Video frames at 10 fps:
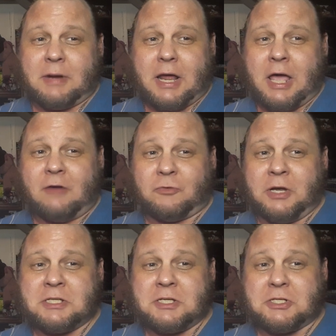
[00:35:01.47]
and I have
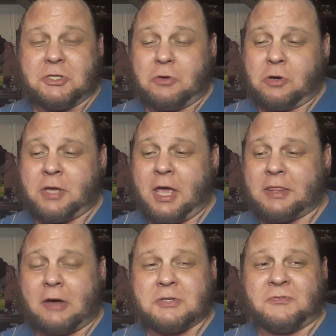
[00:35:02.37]
reason to, okay,
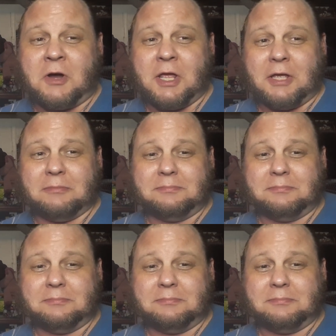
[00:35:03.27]
that was funny.